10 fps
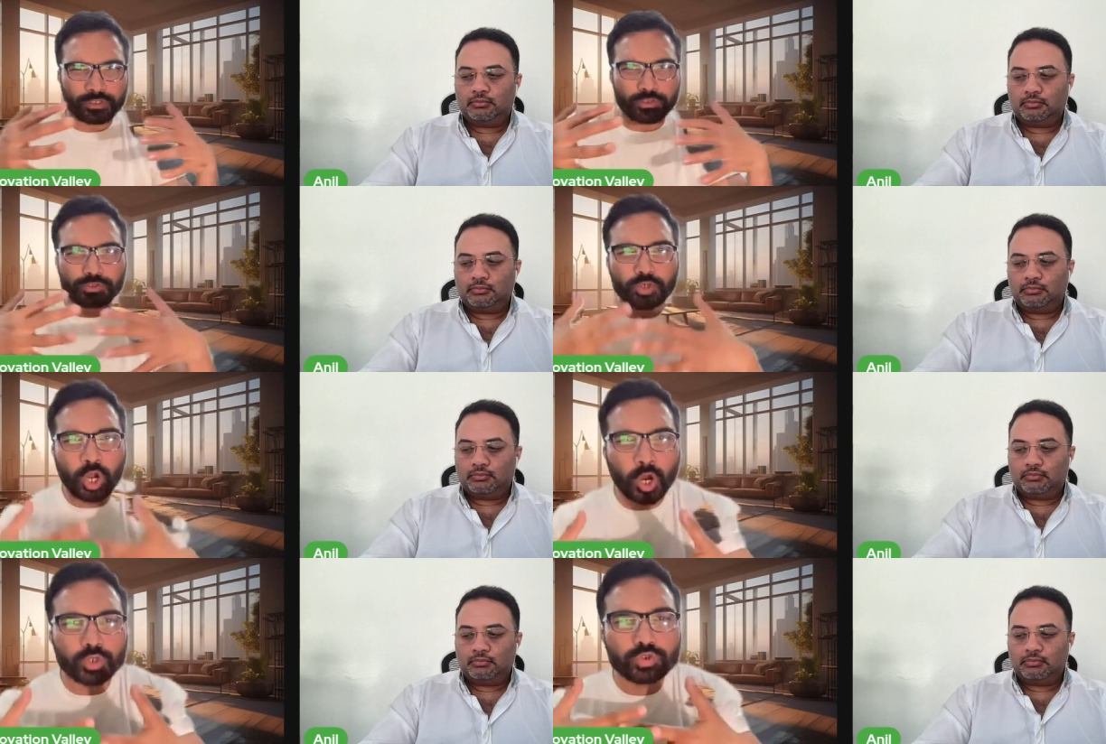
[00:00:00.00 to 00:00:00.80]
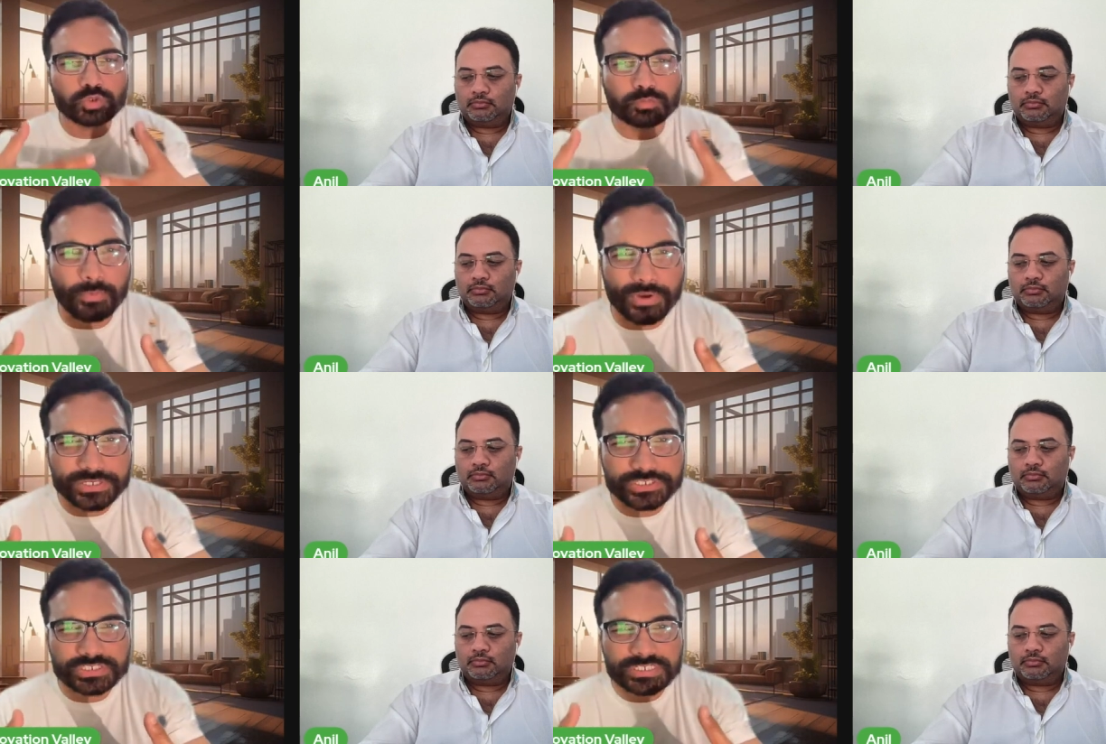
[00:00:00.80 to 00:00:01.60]
Speaker 1: so, how to
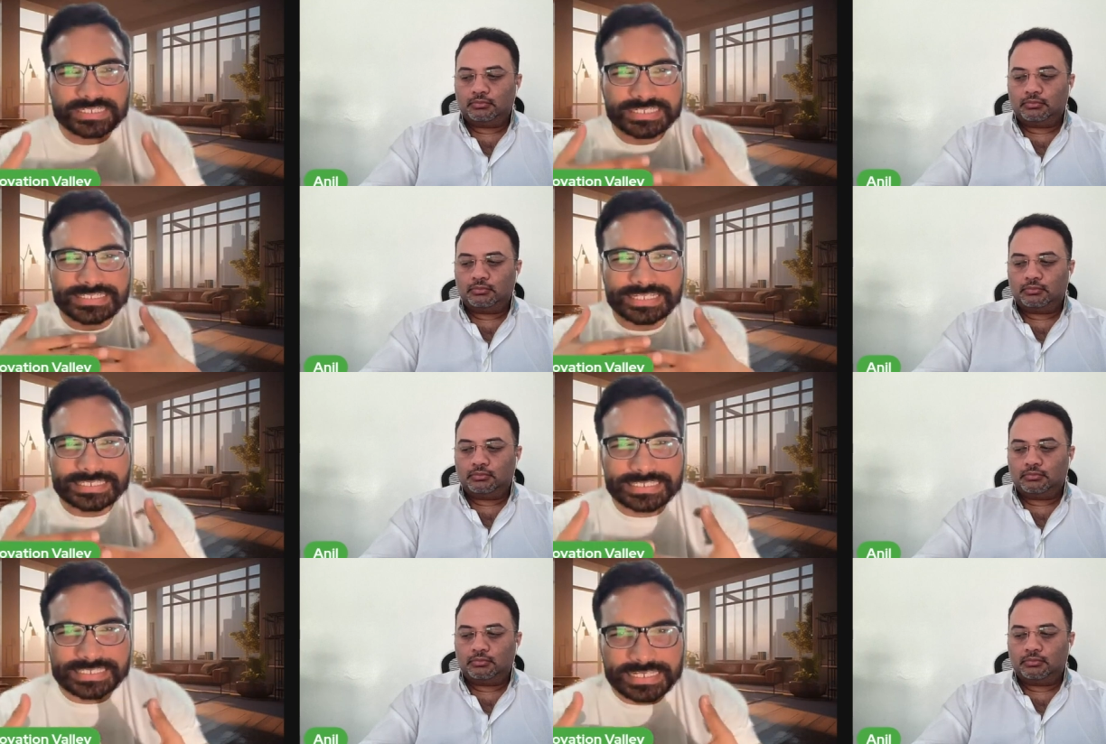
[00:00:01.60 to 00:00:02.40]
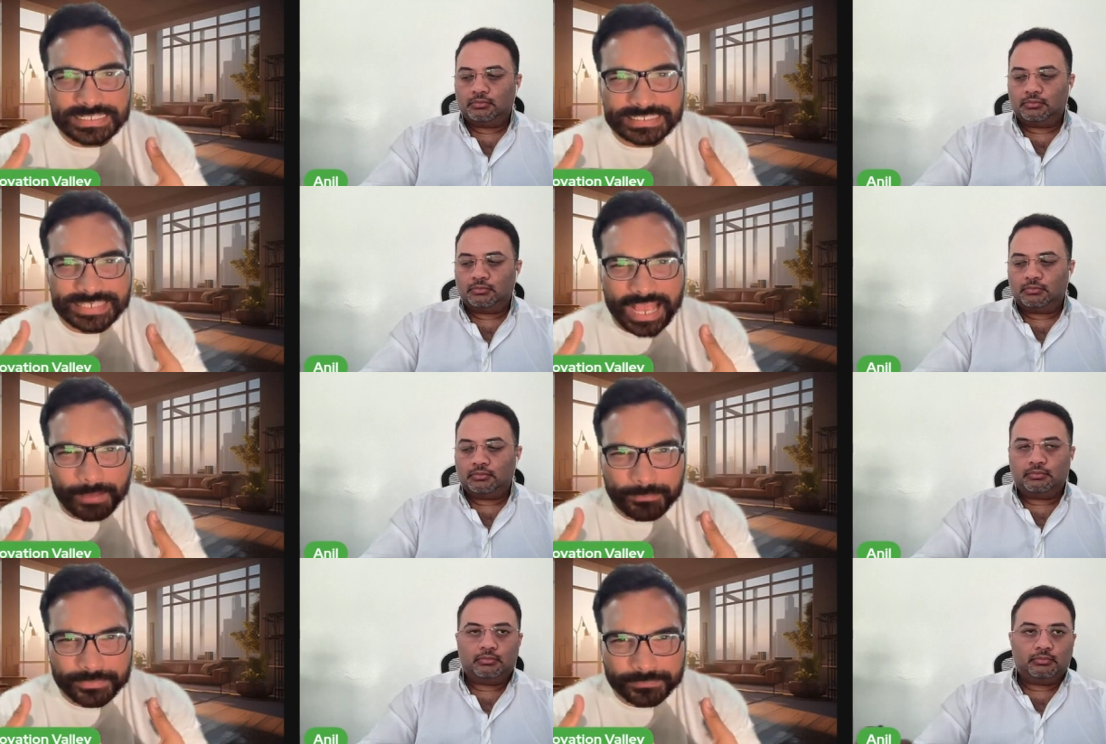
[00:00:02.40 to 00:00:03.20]
bridge the skills gap?